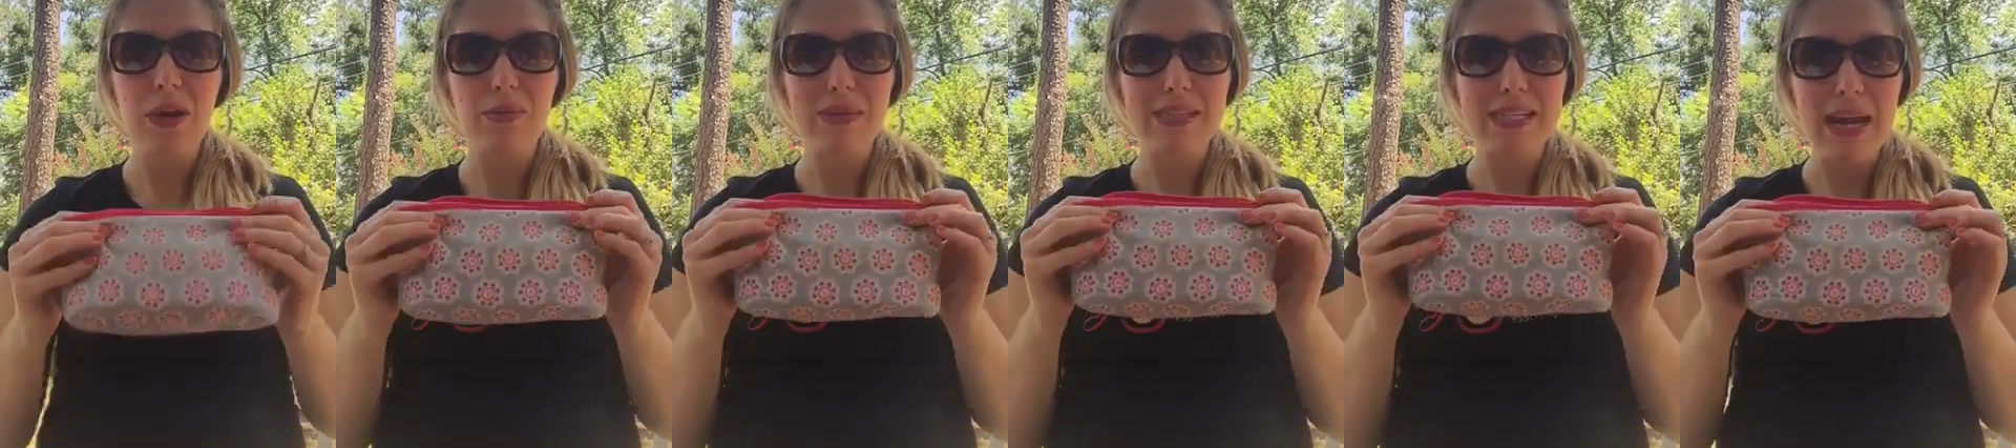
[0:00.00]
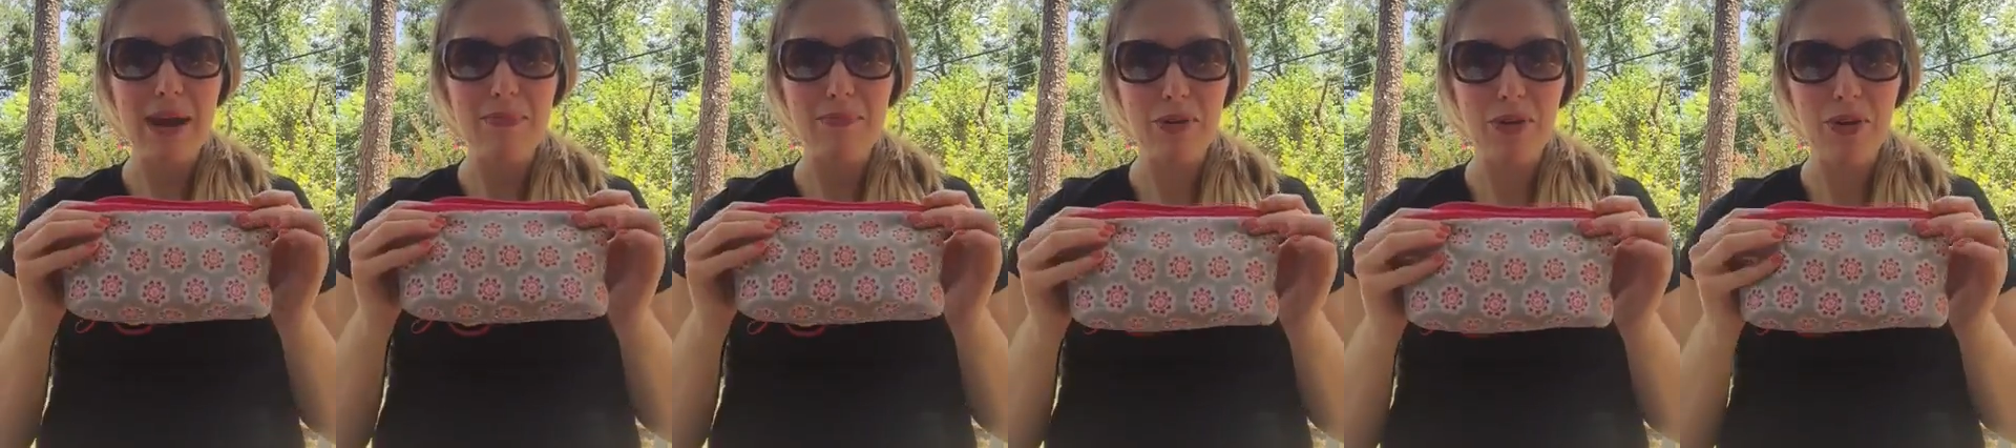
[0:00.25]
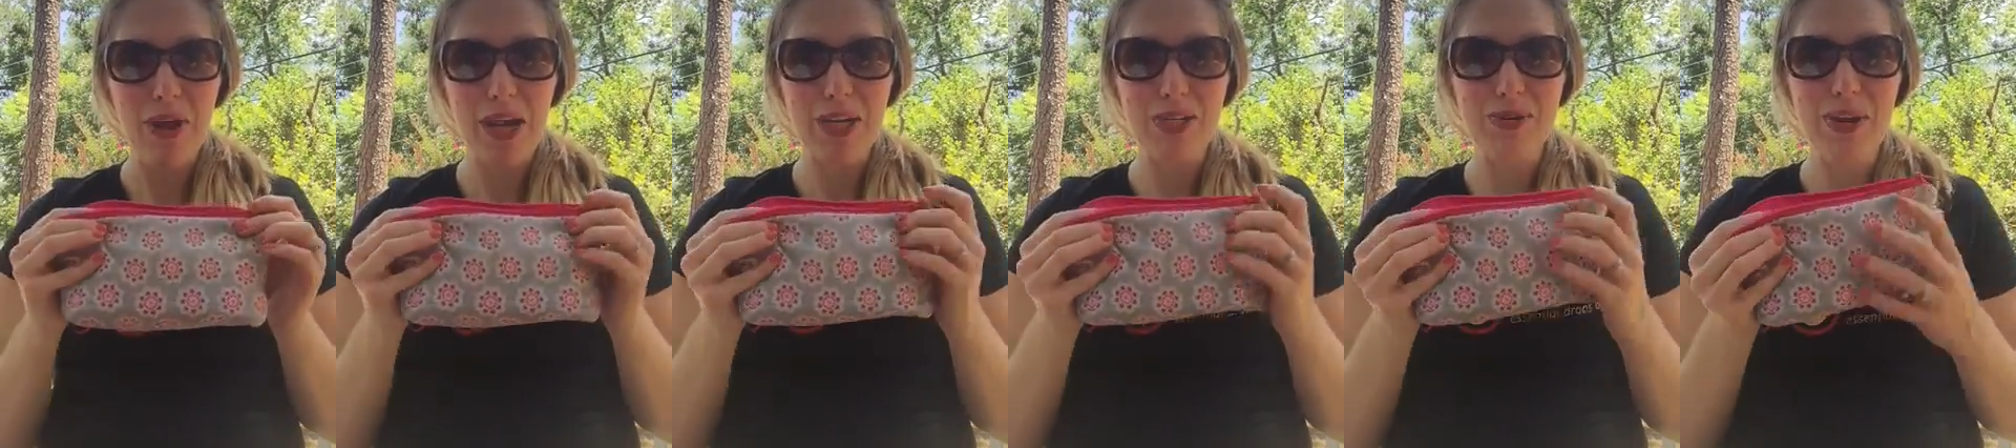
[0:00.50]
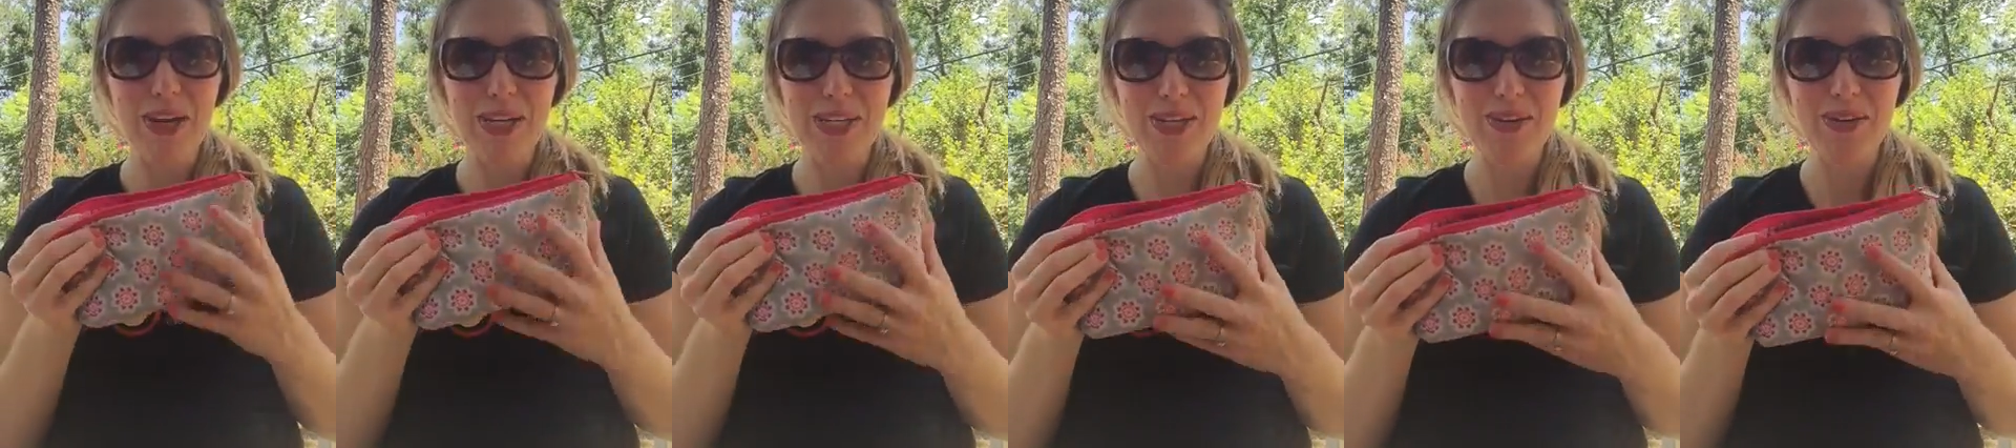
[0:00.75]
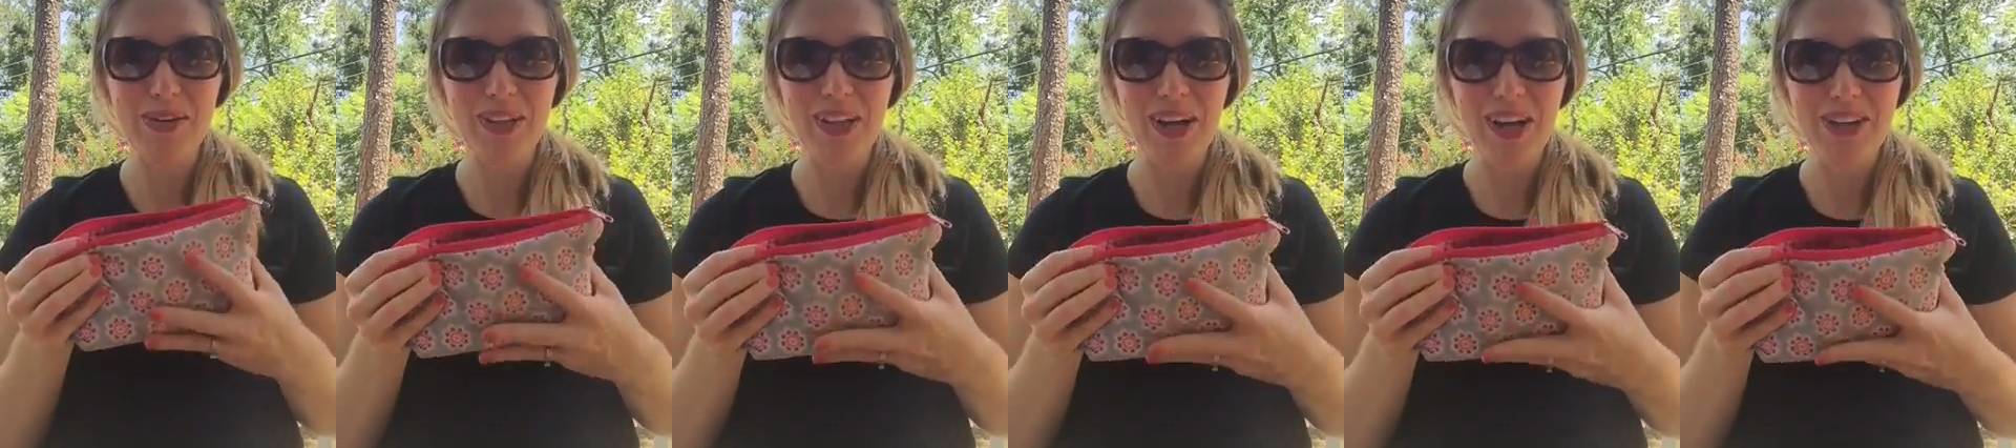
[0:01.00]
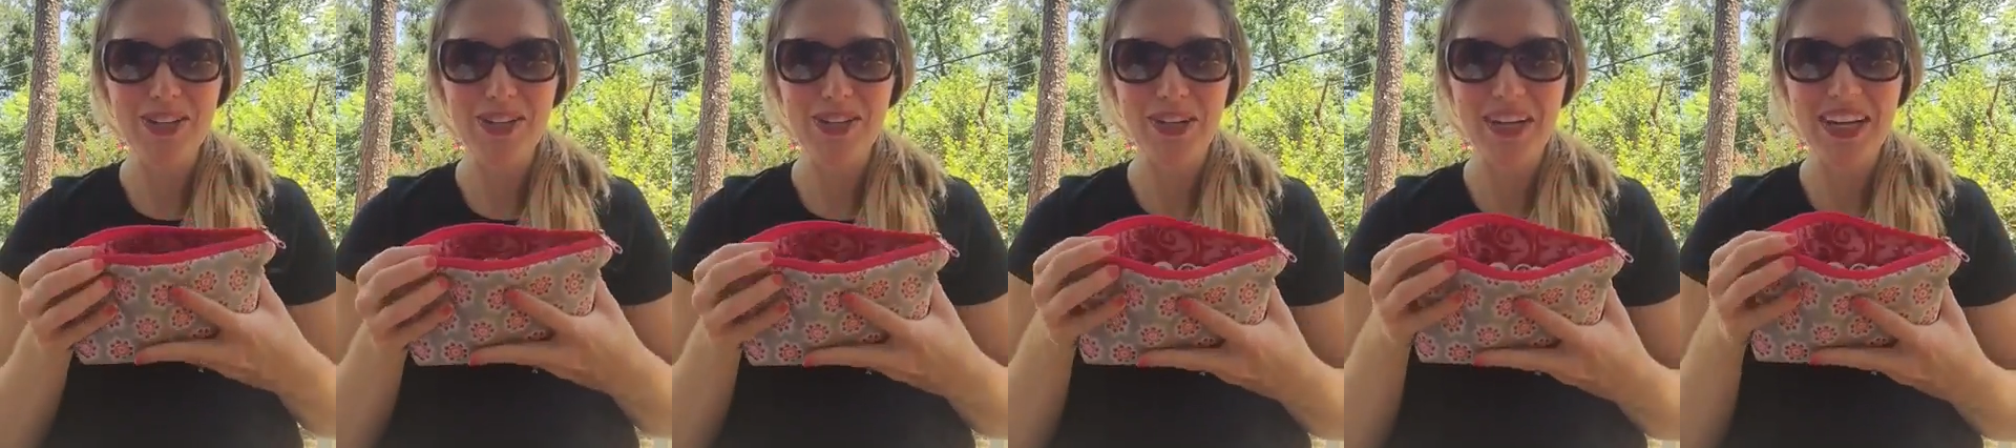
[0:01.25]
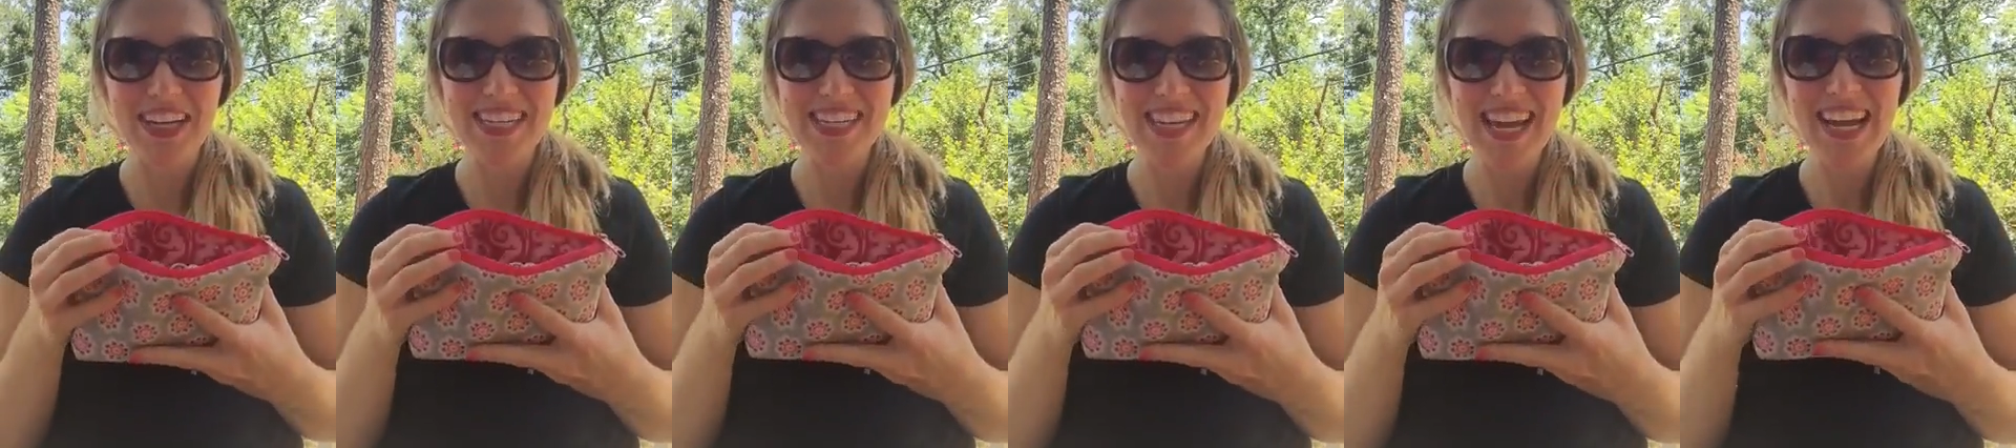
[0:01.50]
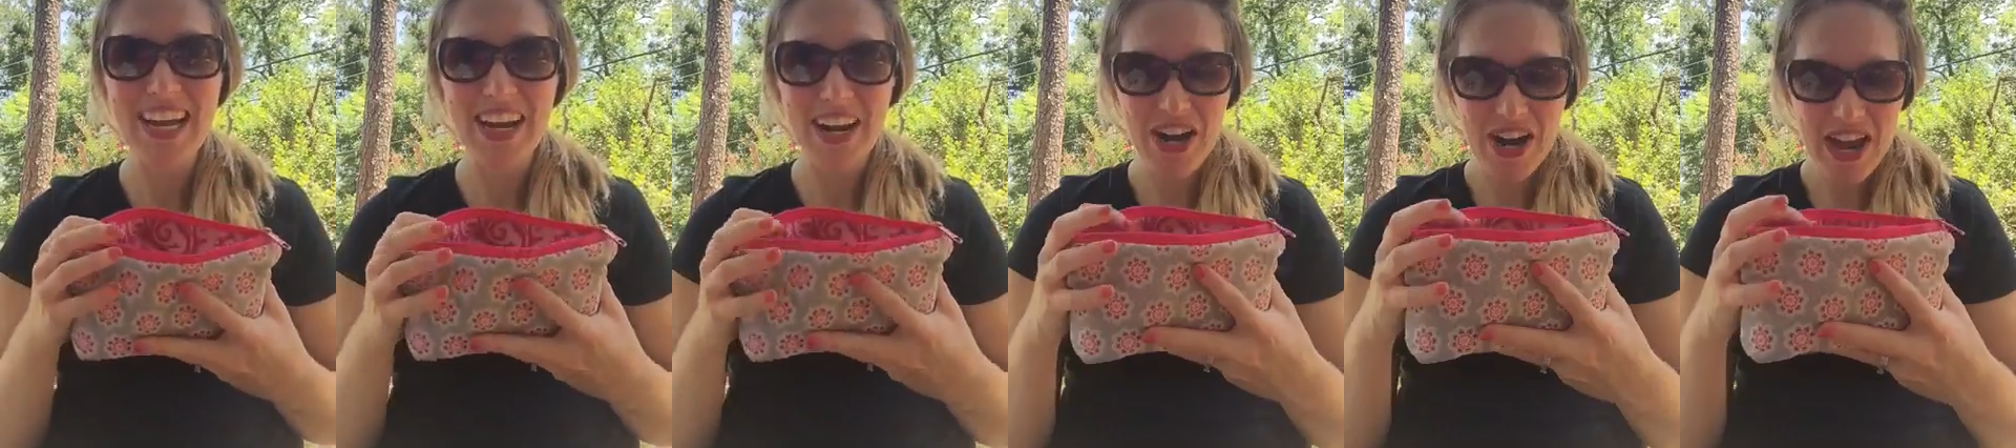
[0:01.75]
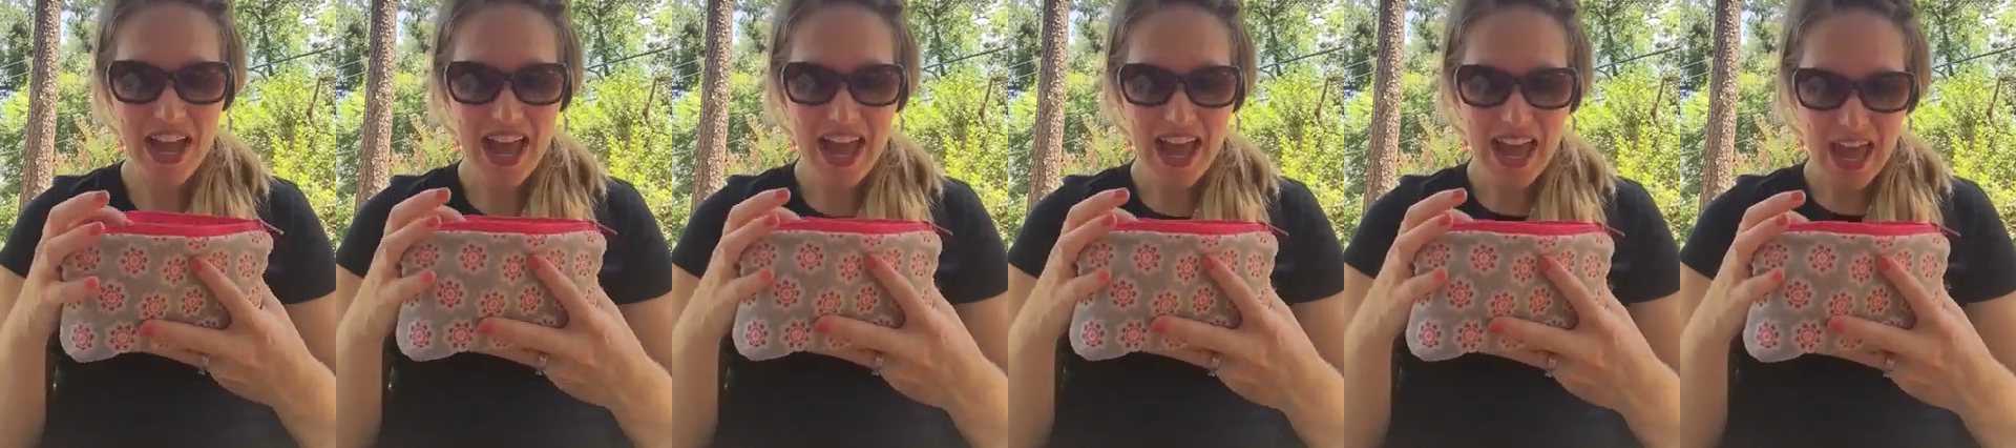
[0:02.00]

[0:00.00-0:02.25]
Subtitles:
it was time to graduate to a larger container.